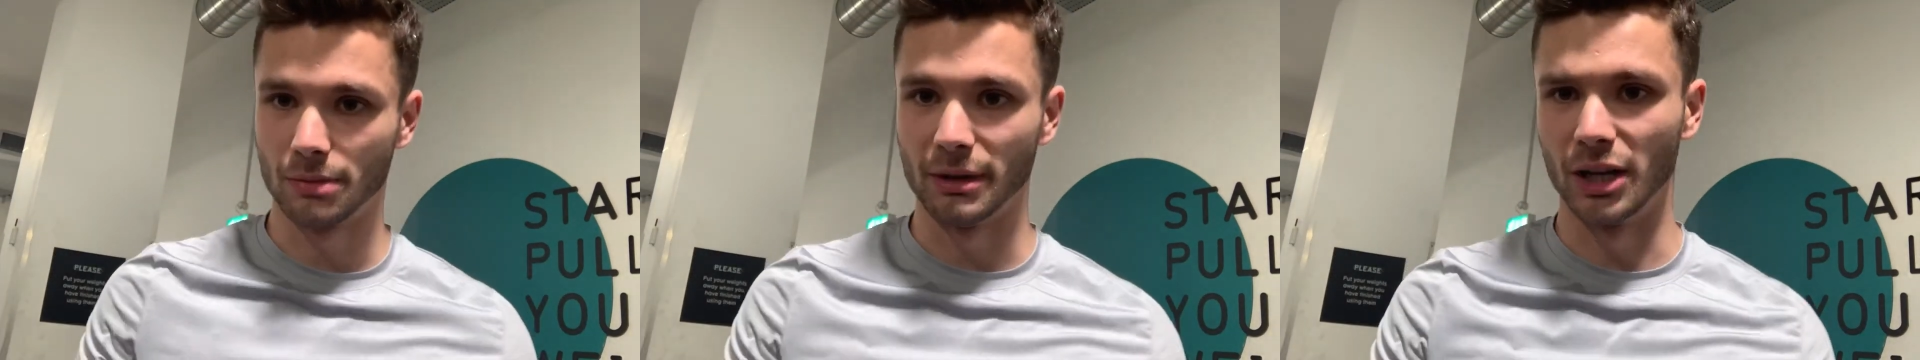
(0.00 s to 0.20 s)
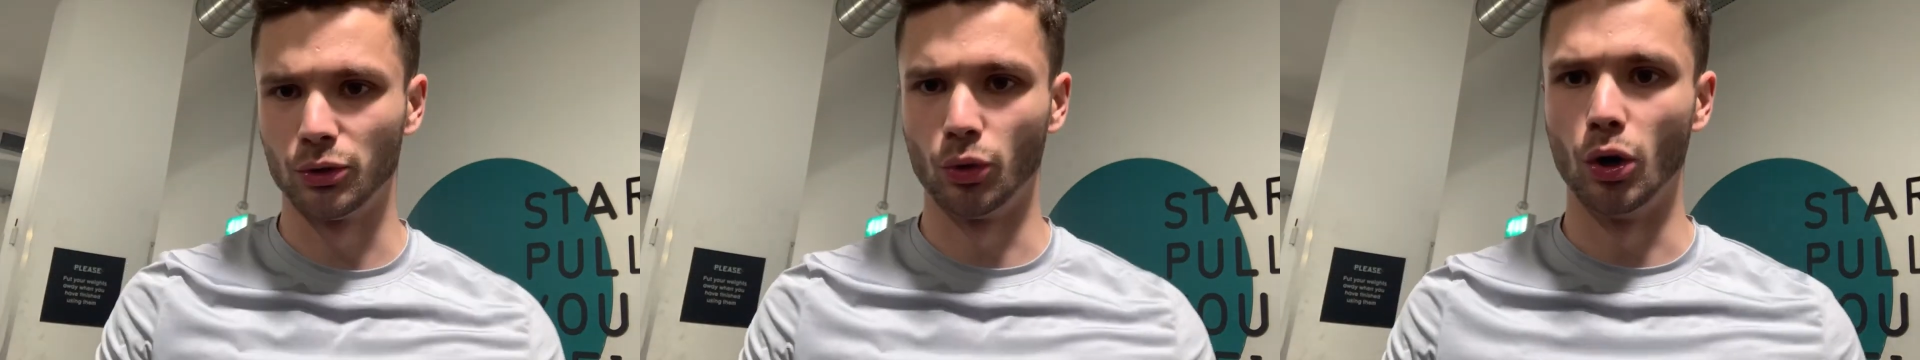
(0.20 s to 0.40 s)
I
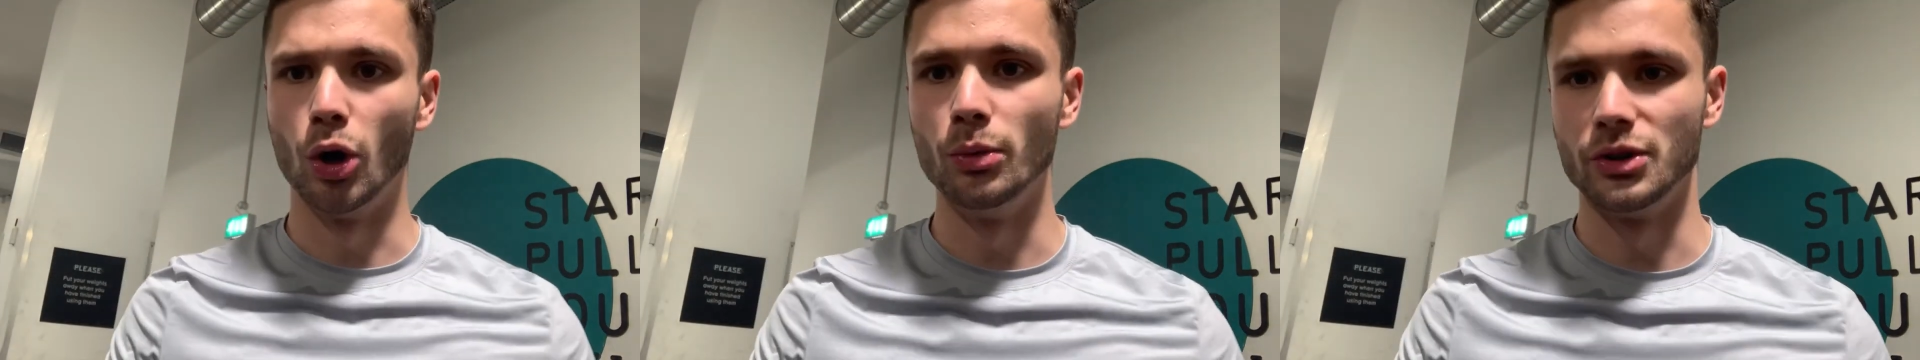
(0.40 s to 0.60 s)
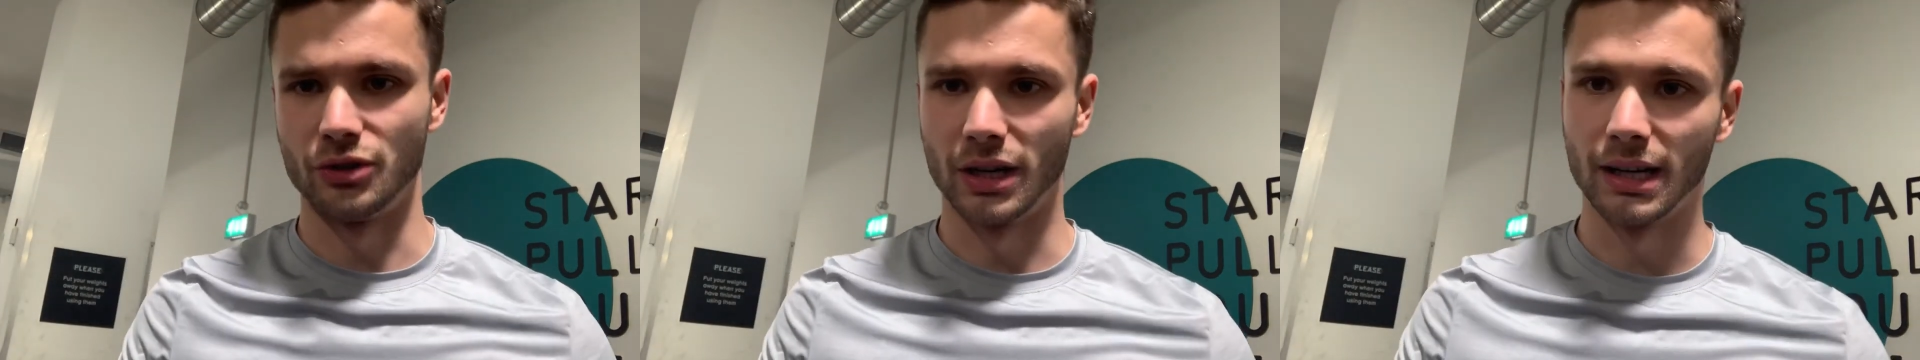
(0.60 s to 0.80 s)
mean, I don't
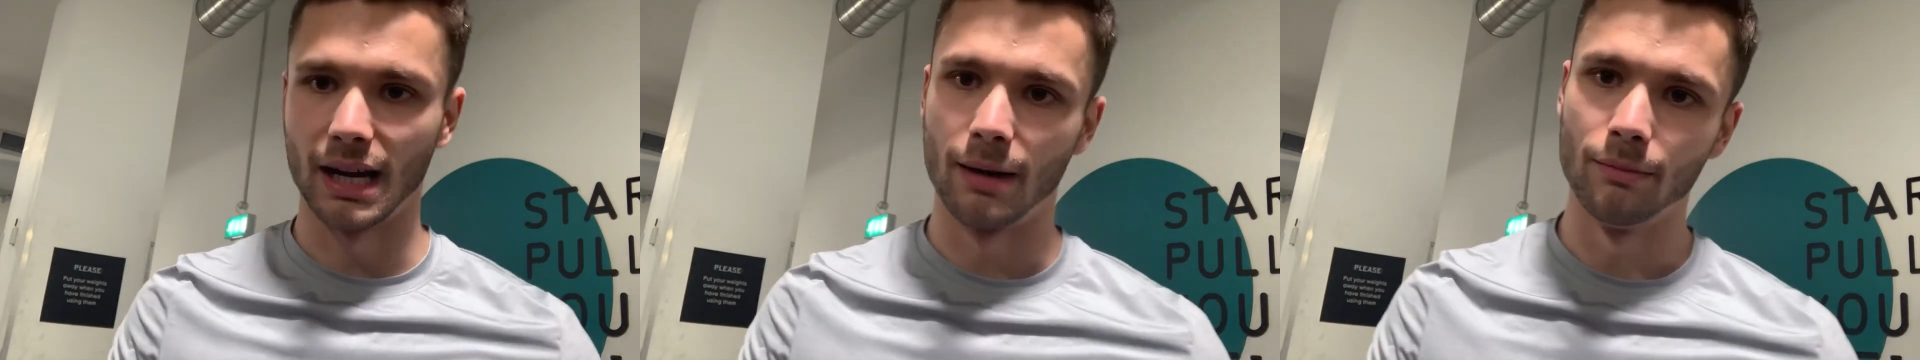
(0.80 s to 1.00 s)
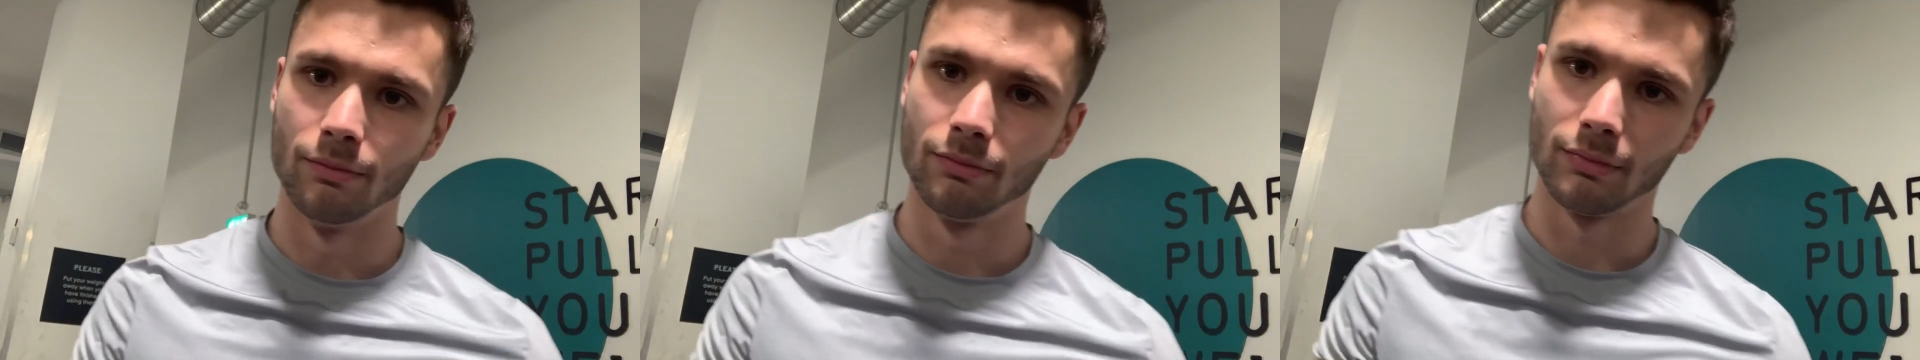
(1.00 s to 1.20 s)
always drink.
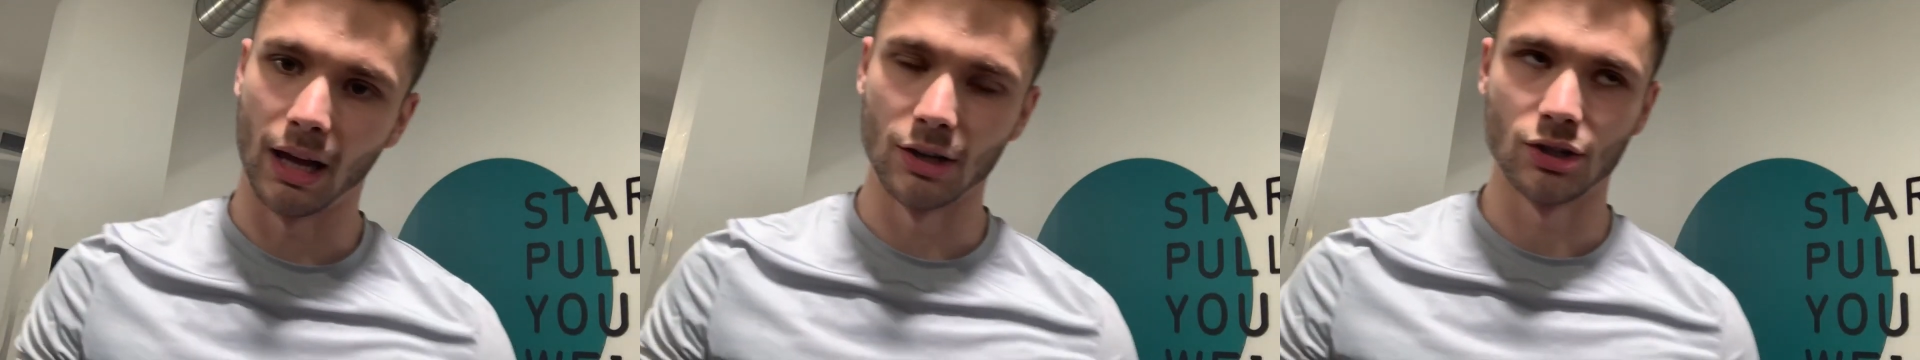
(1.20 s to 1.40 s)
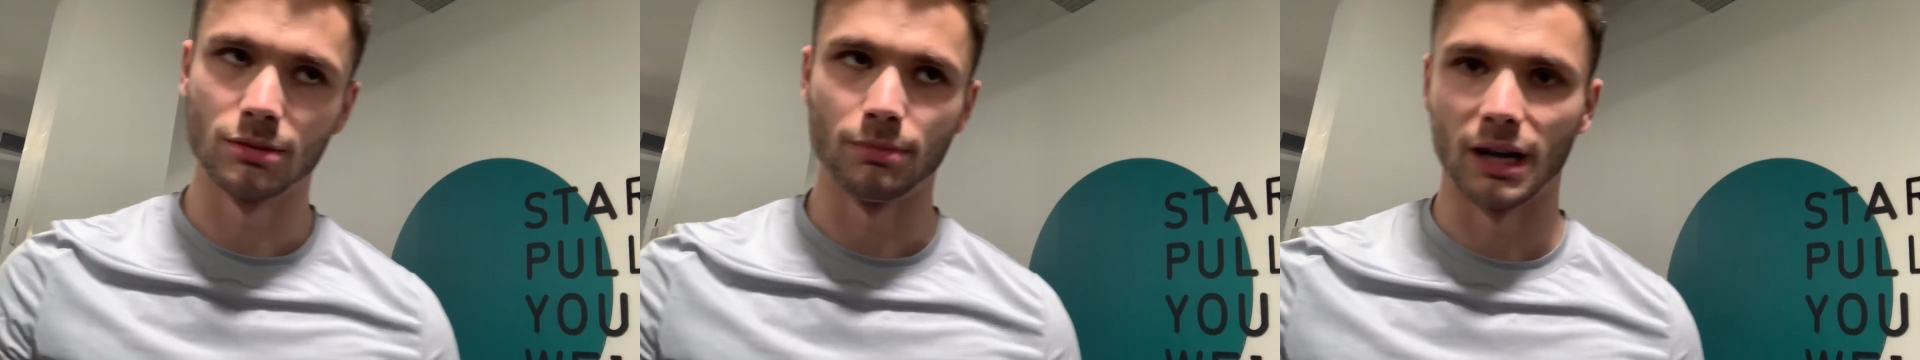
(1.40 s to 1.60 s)

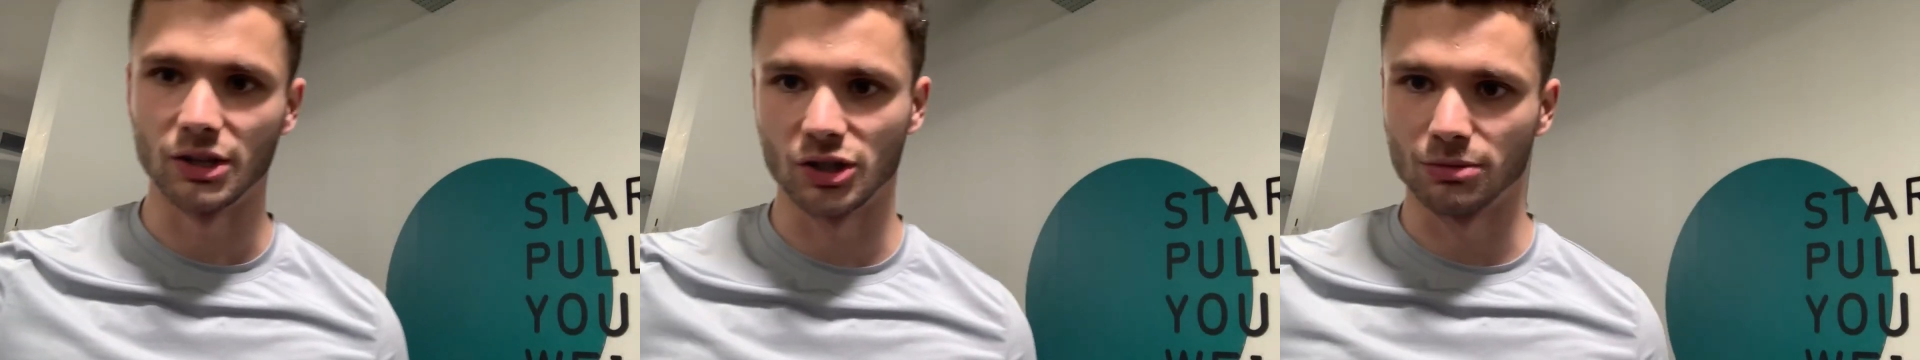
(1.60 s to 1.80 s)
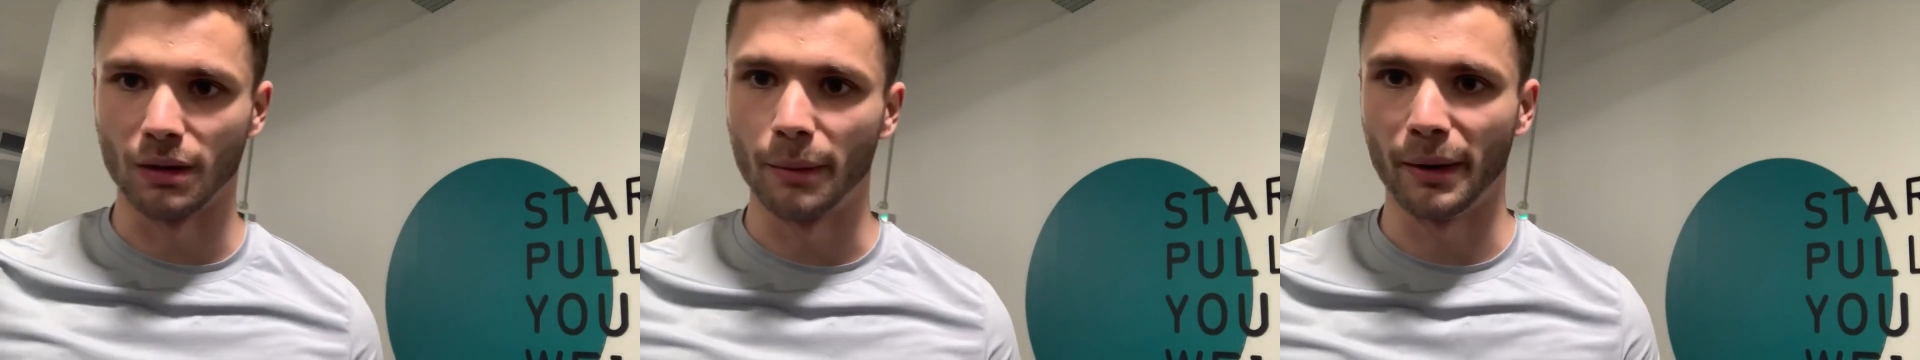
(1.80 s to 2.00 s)
That's
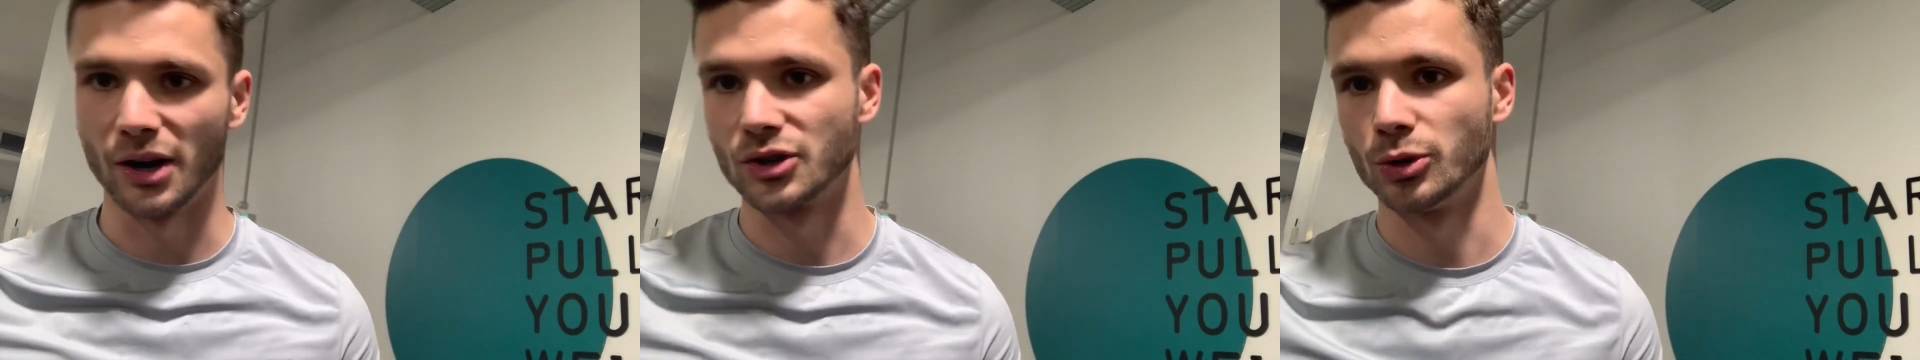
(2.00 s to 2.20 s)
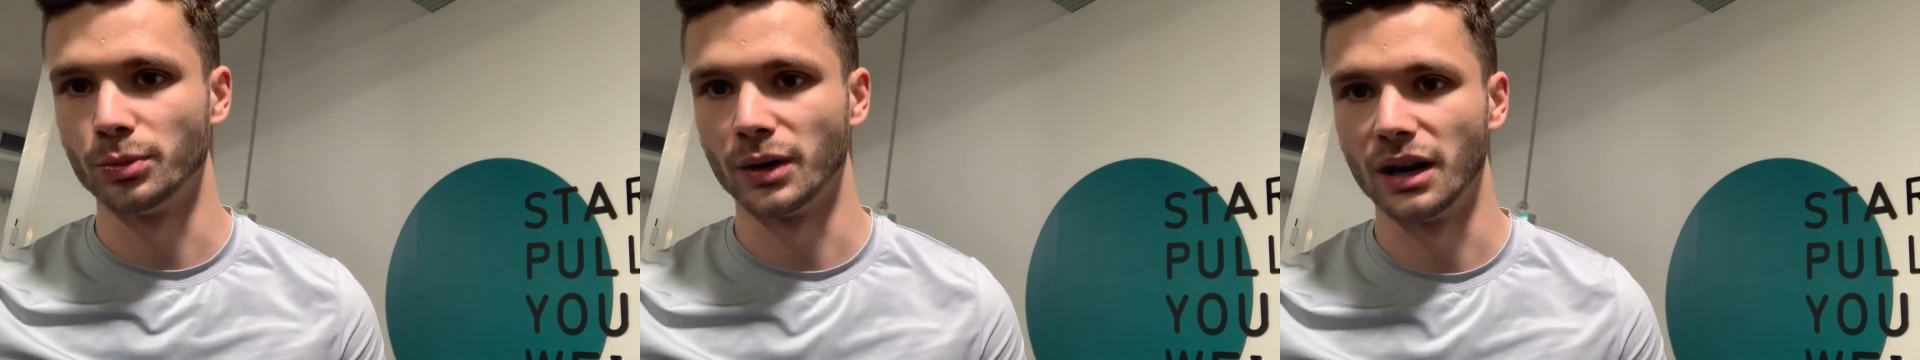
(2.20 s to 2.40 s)
just my
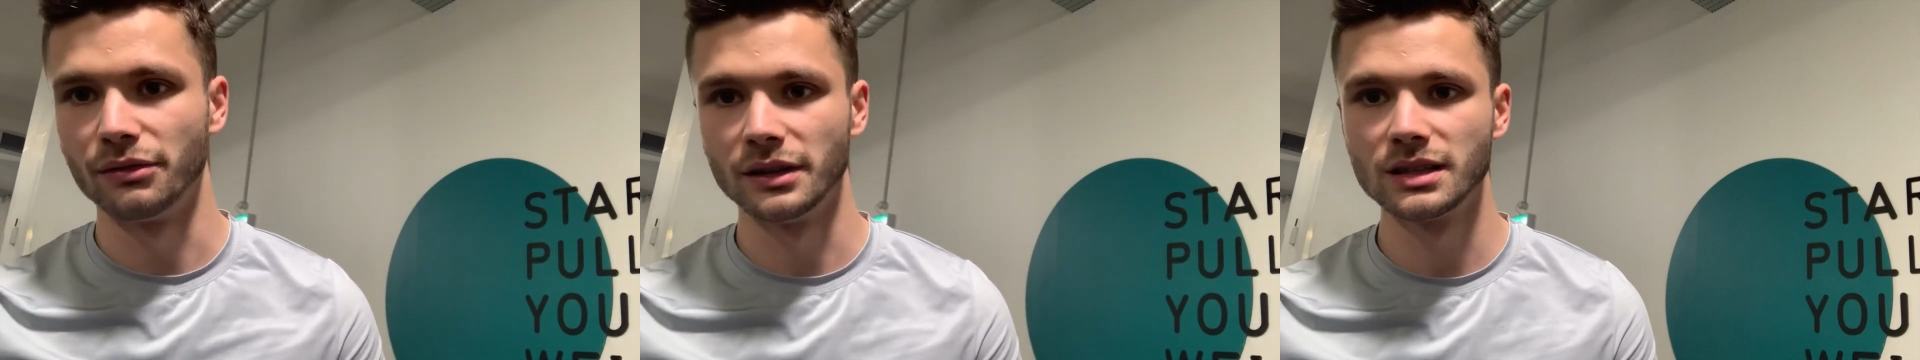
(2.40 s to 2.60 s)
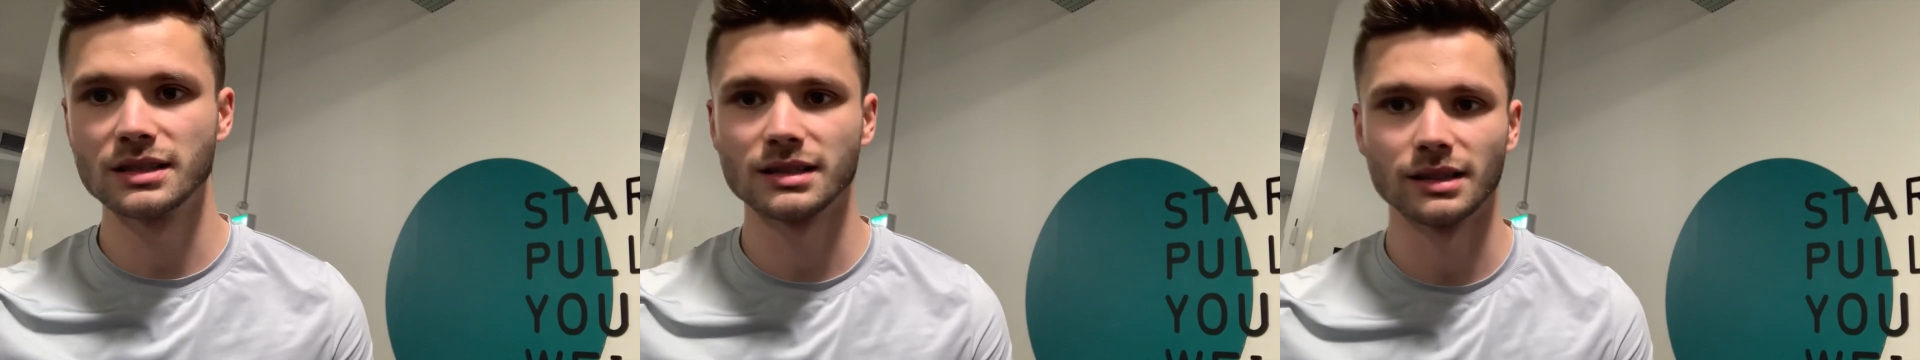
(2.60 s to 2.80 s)
personal
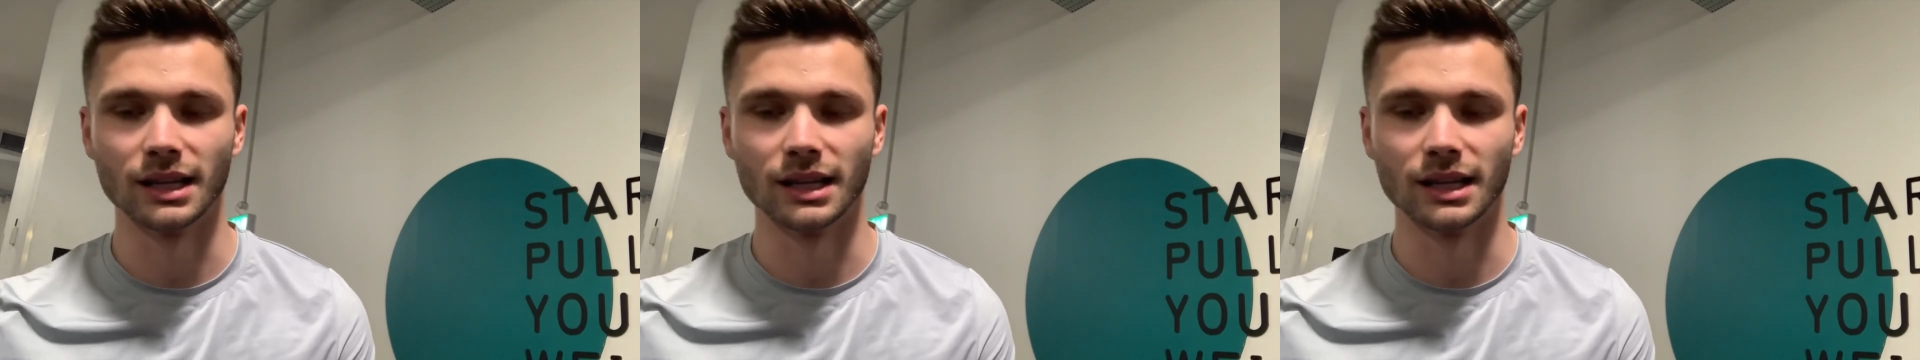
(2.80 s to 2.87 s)
preference.